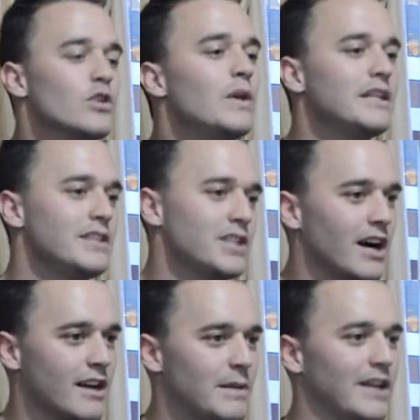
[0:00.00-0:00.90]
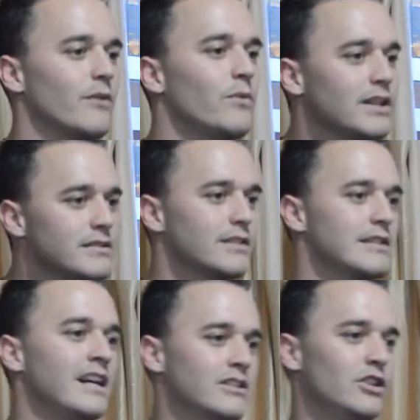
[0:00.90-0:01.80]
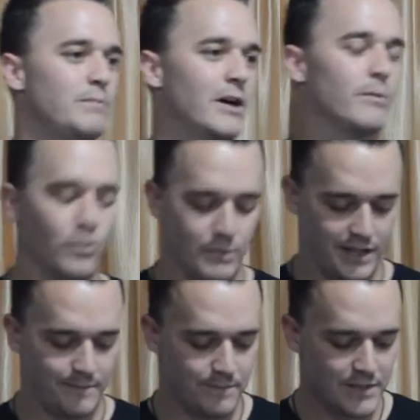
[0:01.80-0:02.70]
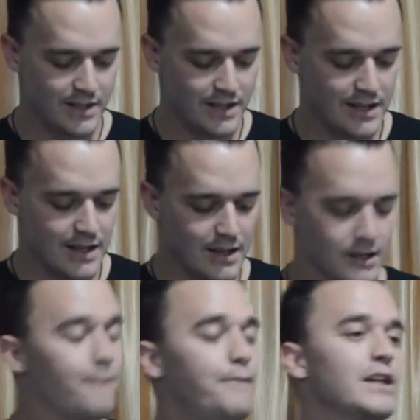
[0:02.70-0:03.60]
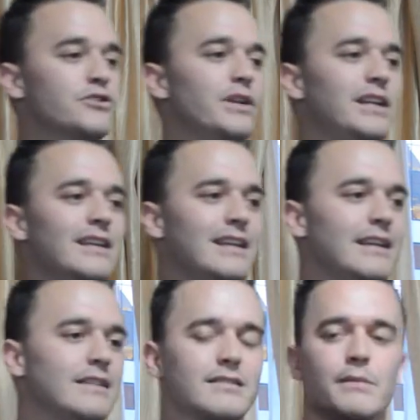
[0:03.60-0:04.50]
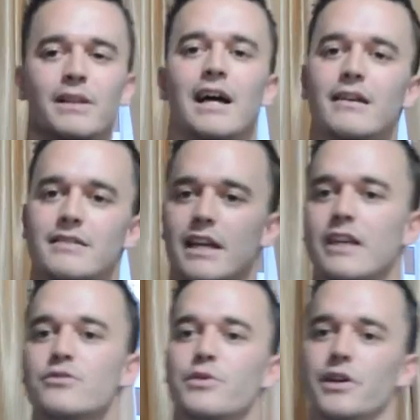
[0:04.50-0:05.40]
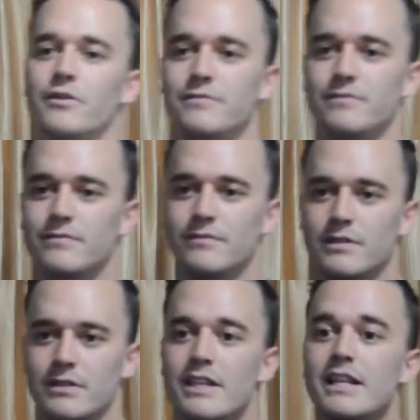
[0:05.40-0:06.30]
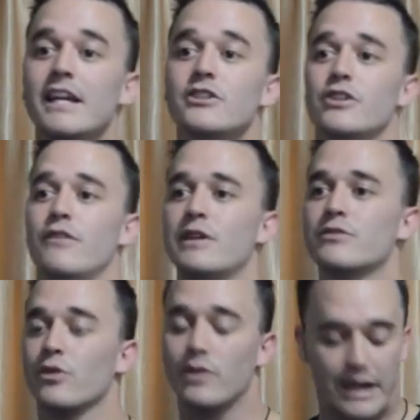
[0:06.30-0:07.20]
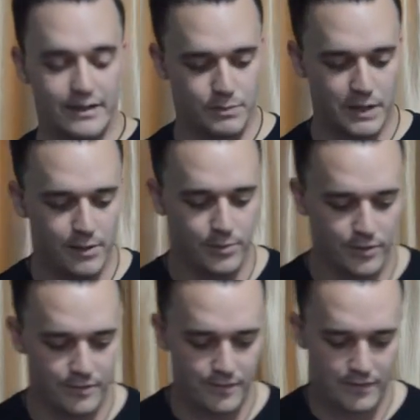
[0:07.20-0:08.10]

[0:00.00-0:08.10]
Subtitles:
So what is he talking about here? What does this actually parable mean? The fig tree is symbolizing Israel, the nation of Israel, God's people.